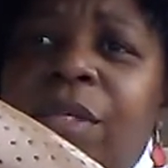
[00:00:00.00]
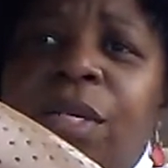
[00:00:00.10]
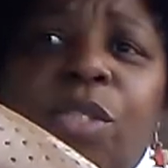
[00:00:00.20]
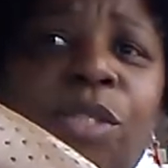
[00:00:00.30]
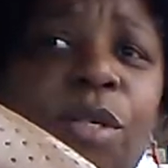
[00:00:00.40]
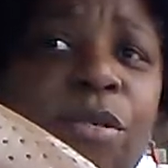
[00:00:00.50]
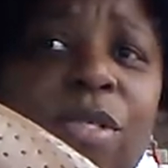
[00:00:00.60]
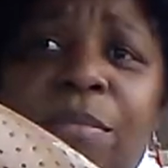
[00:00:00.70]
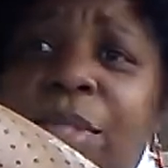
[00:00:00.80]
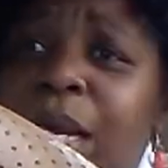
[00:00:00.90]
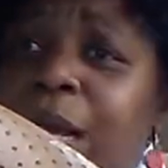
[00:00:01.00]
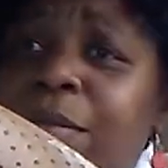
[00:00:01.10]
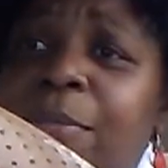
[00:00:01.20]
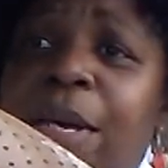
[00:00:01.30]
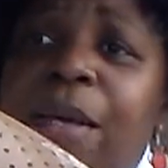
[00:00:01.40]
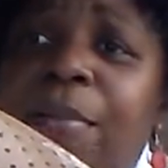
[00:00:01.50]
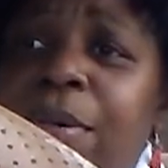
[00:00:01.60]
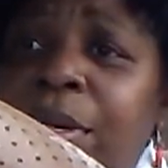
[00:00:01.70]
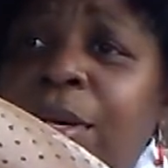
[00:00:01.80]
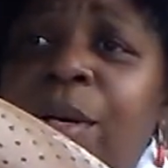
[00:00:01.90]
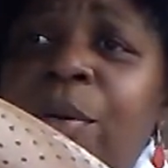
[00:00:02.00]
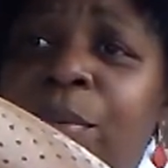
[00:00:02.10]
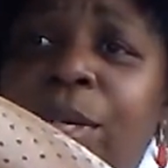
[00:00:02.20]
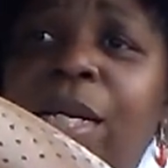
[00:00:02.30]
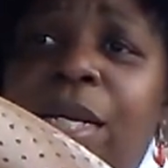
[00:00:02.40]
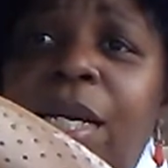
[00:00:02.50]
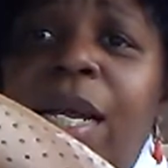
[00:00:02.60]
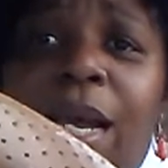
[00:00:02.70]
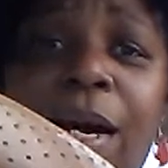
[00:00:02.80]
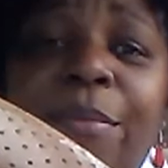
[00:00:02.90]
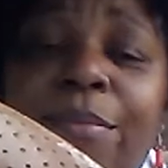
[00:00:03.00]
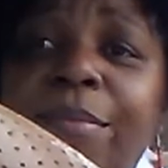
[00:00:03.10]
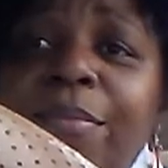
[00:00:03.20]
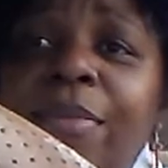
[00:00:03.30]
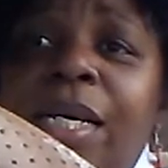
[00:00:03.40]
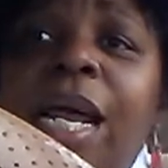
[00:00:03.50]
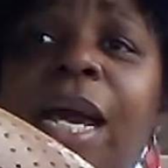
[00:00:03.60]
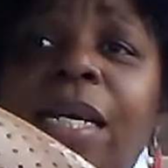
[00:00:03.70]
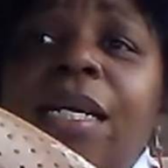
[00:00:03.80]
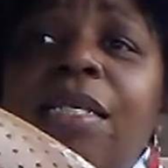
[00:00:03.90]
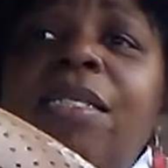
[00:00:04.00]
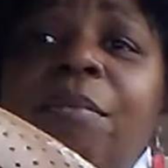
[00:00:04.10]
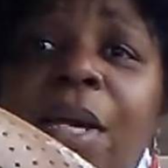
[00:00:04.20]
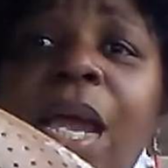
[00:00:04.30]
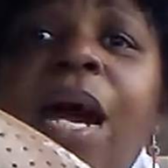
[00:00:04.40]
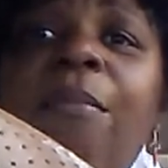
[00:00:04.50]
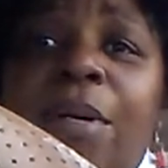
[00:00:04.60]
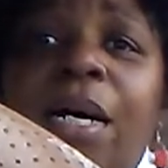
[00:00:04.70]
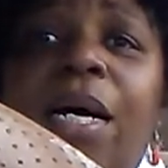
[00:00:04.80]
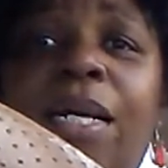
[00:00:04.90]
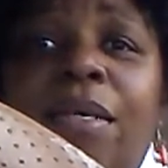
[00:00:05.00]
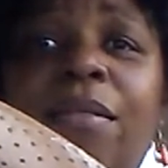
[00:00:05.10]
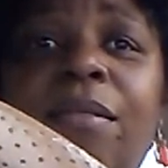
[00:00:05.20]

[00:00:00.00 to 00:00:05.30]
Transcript: Cause you know, sometimes, baby, we need help. And I needed some help, honey.